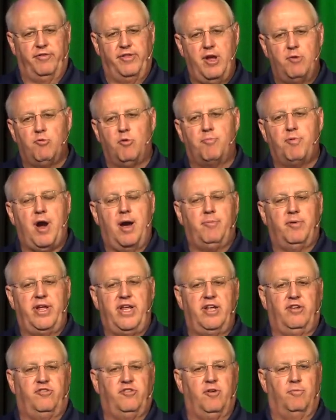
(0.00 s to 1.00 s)
They will probably
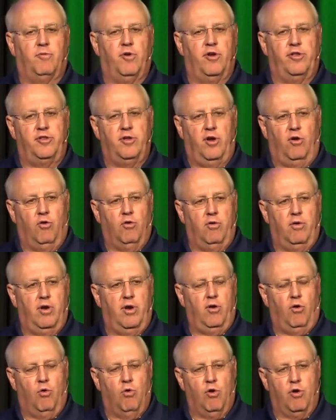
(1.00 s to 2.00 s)
get somewhere in the
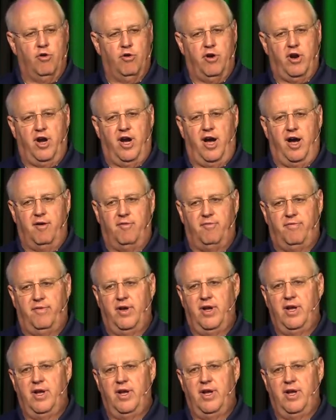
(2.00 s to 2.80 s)
order of